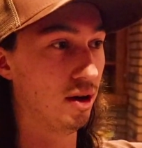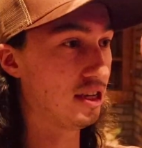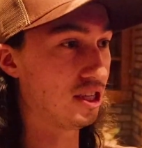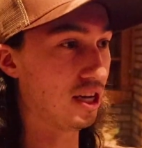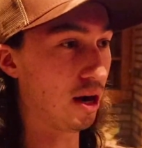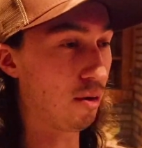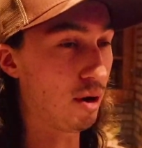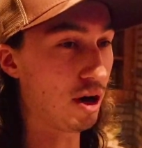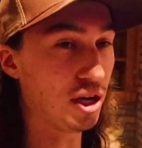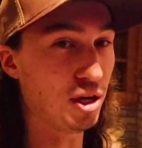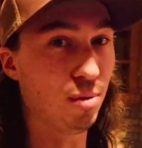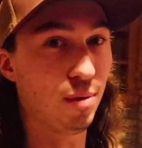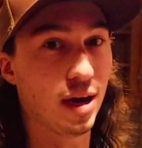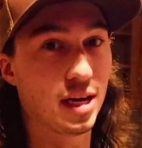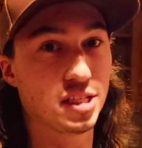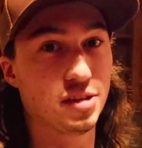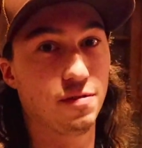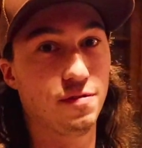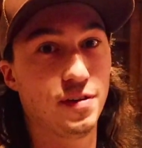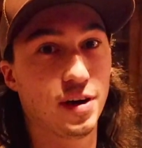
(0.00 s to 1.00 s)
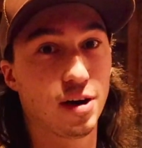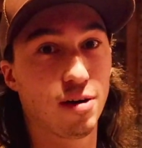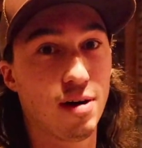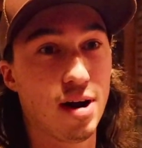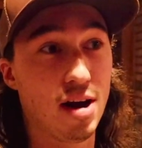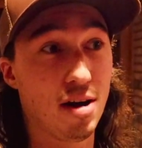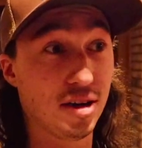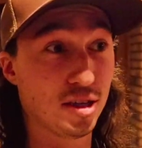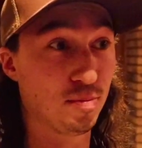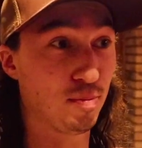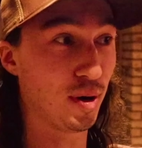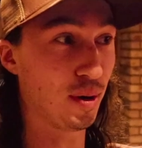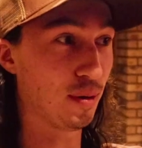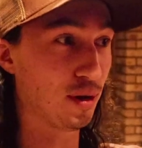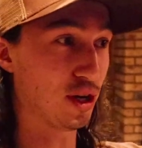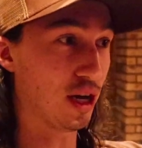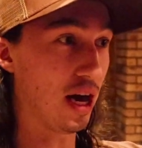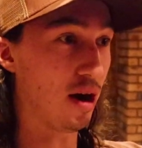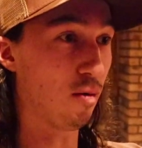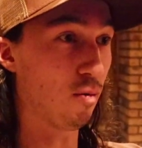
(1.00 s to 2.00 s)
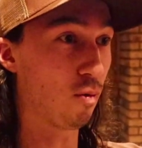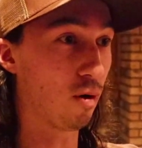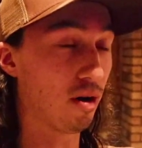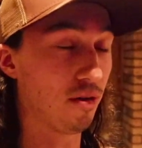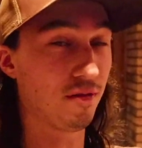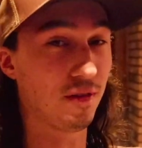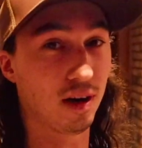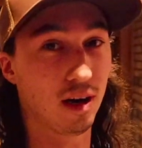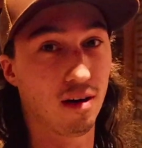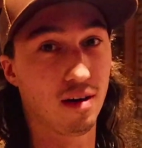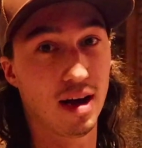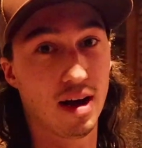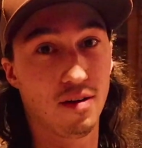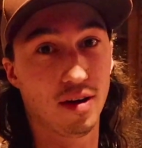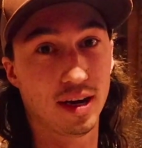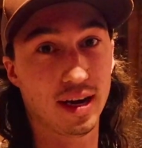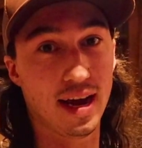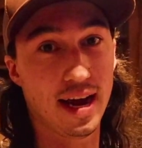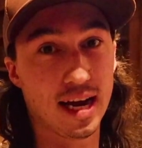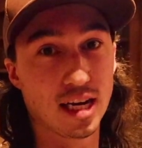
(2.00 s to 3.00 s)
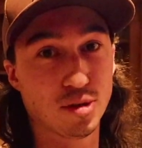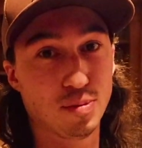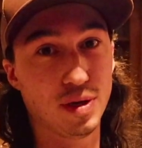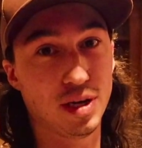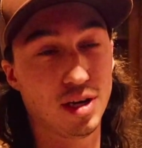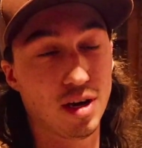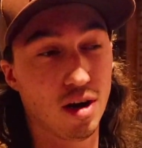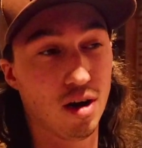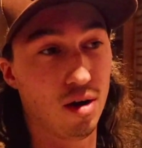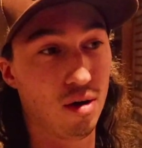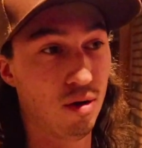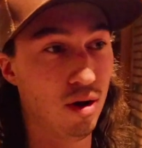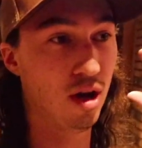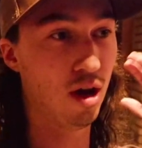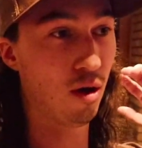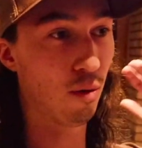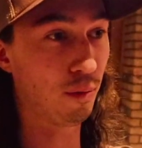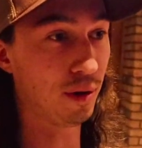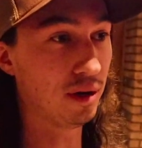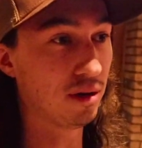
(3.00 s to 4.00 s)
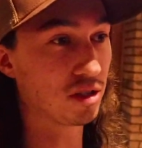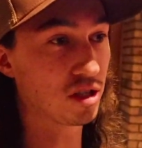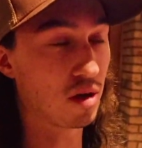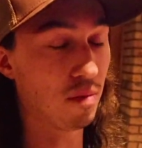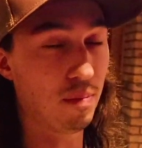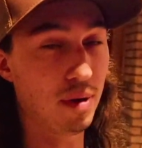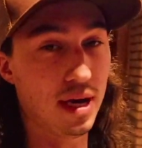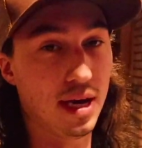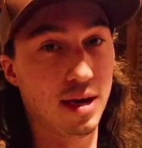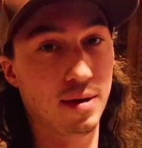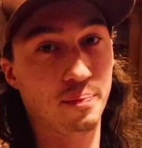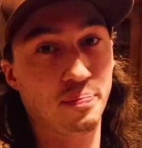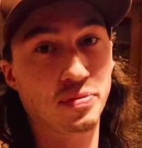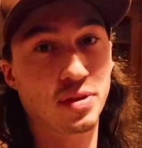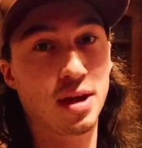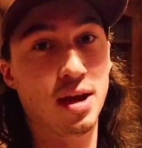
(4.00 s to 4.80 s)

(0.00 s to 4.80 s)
and I want you guys to figure out is pretty much how we're figuring out like as we go reels can be